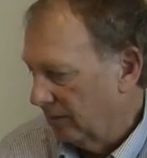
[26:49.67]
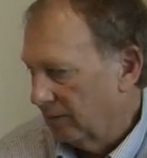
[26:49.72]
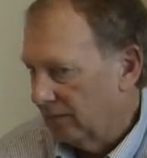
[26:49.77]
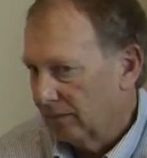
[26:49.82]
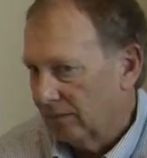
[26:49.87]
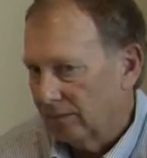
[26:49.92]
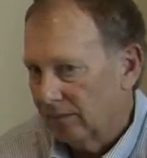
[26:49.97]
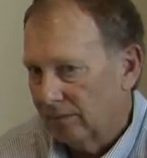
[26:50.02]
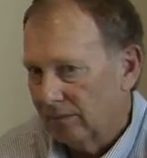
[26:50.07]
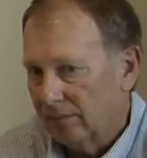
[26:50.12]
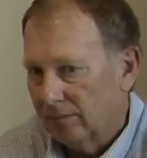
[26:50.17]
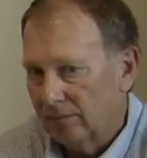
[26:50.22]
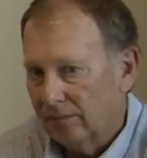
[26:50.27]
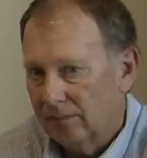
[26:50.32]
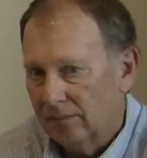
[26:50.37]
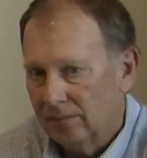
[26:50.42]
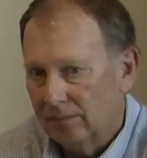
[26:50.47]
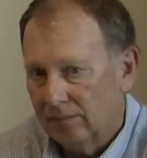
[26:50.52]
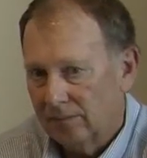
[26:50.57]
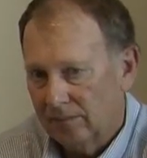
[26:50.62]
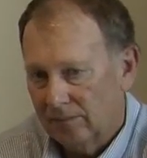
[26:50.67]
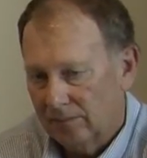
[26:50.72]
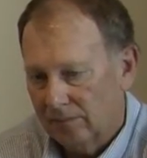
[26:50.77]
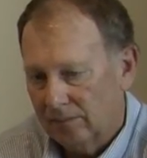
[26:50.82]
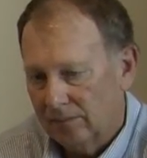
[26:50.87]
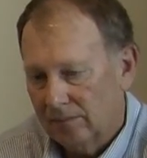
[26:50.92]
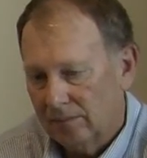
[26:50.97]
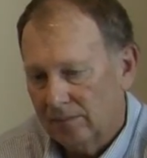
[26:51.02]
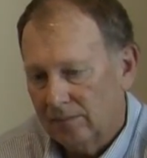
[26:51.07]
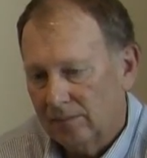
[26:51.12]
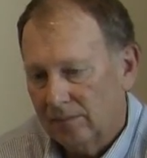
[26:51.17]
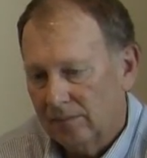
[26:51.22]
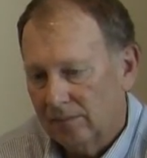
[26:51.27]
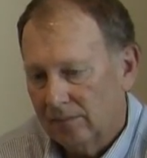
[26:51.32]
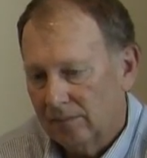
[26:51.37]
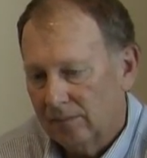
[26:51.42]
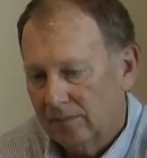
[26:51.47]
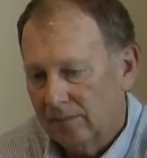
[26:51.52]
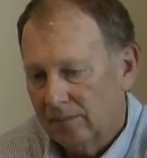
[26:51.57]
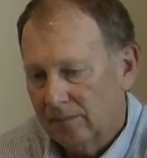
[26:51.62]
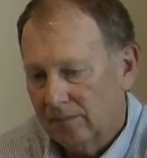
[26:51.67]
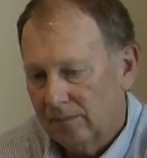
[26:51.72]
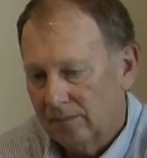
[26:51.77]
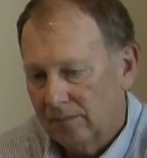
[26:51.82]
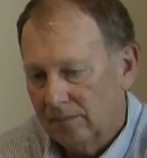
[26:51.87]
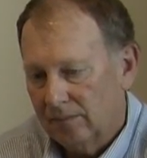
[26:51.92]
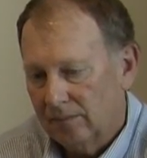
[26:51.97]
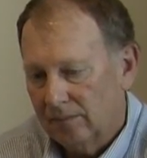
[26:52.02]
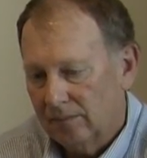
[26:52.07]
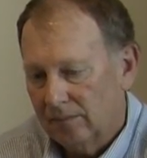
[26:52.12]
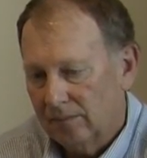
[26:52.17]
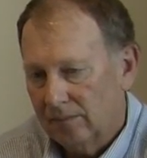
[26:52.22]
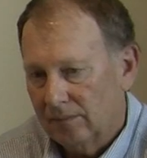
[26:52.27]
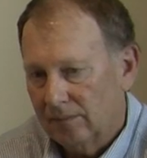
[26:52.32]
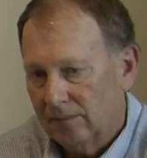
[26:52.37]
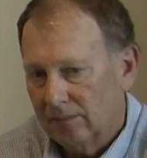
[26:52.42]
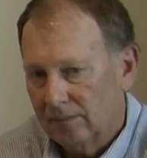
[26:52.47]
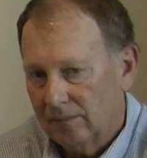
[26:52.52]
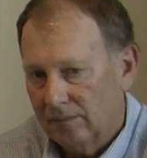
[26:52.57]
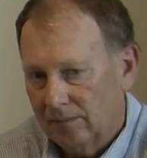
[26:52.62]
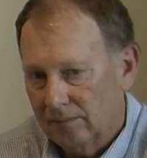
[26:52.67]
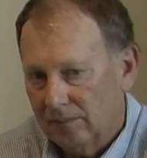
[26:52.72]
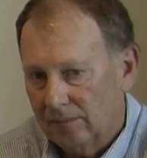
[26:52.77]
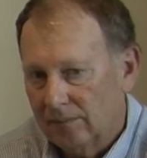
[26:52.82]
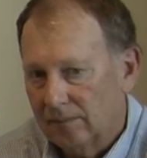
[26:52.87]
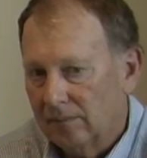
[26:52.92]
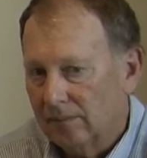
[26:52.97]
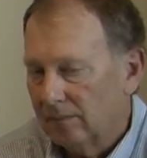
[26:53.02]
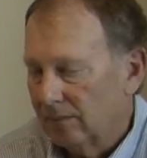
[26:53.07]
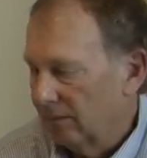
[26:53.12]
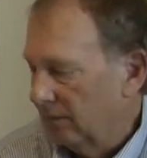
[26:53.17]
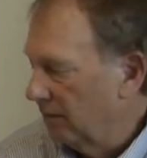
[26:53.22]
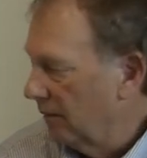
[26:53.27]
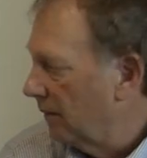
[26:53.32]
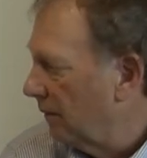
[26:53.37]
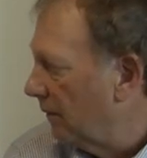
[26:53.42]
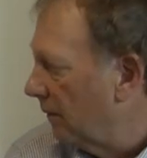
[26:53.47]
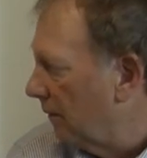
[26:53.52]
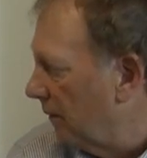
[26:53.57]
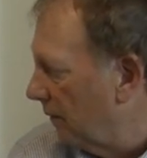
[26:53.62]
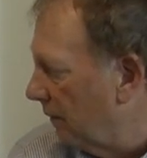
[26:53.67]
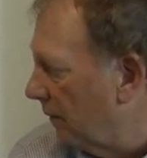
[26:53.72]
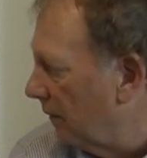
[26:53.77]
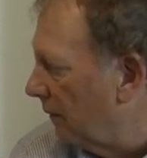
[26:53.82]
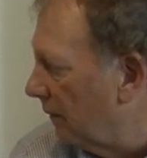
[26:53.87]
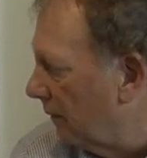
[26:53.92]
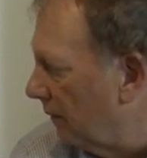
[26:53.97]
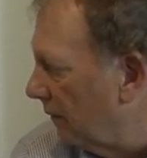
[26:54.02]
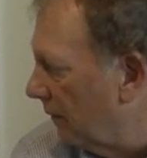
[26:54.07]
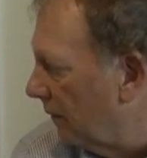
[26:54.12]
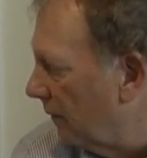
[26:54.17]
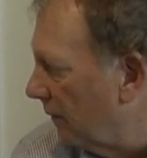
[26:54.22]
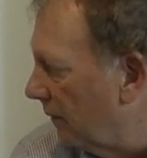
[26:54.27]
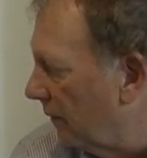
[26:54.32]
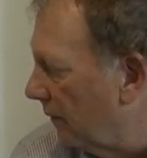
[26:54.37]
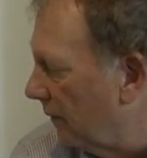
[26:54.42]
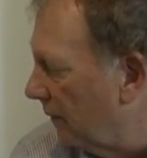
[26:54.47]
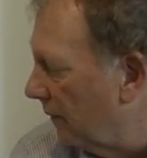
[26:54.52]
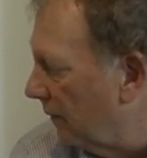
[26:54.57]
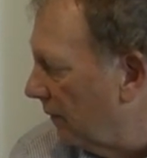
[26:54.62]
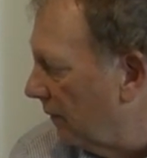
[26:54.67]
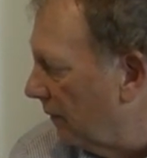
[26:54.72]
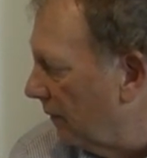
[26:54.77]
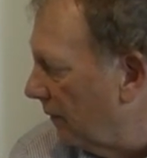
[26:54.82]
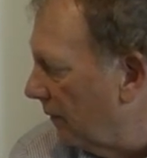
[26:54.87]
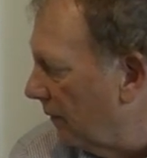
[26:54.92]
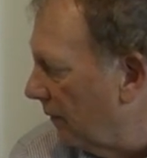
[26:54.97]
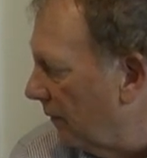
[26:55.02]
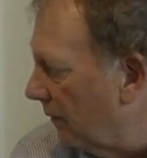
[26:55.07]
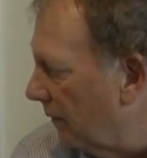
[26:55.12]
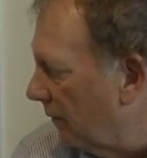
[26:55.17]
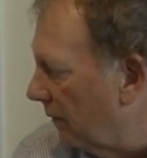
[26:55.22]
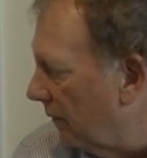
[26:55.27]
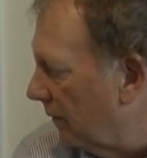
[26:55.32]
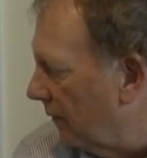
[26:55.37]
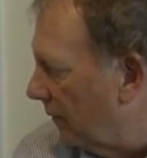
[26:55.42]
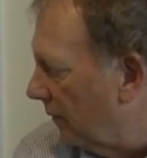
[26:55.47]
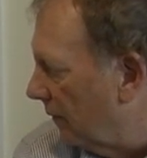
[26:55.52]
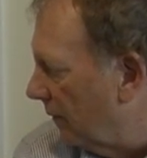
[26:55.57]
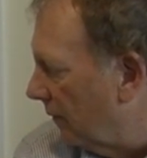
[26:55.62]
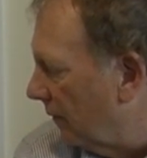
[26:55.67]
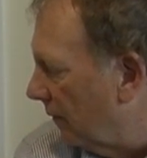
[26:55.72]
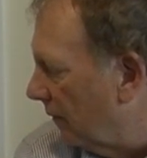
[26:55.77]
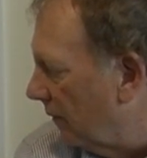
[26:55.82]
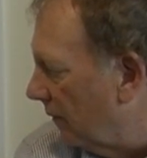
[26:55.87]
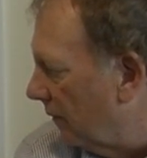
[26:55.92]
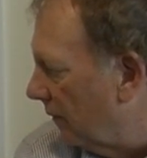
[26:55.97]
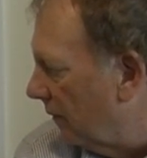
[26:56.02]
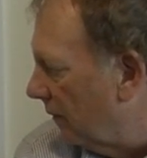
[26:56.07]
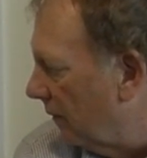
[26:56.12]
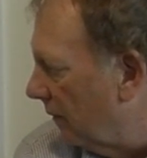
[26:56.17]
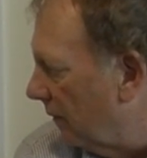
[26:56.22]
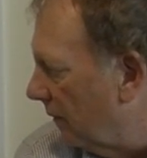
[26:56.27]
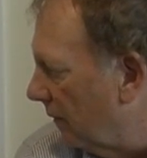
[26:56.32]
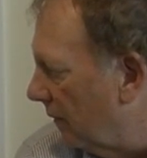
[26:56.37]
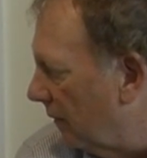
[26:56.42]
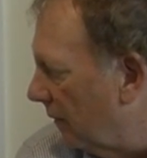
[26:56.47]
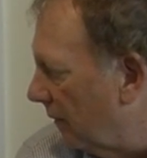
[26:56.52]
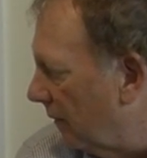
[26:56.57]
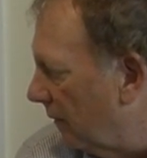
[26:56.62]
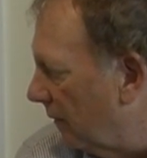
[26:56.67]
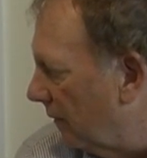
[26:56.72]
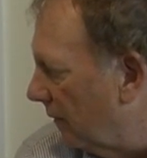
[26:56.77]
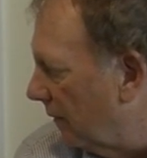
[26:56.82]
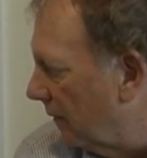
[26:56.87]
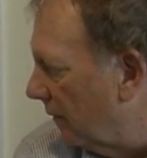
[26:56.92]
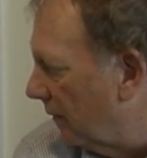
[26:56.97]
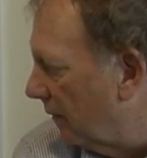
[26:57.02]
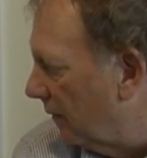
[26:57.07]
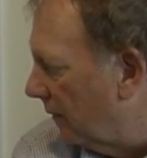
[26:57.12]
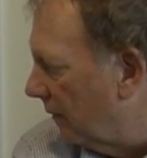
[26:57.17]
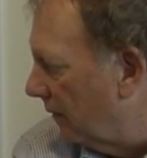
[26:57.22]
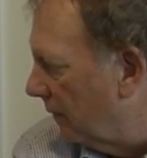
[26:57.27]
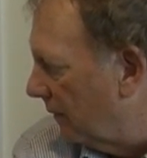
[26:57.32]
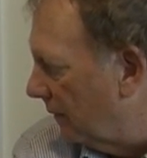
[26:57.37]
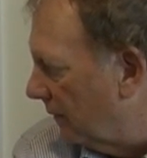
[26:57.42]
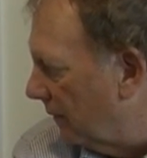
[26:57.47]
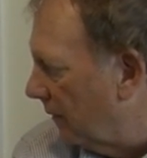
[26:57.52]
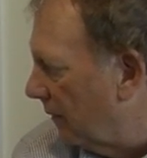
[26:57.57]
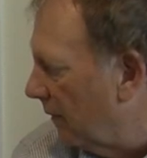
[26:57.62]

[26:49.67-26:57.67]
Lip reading: [no speech]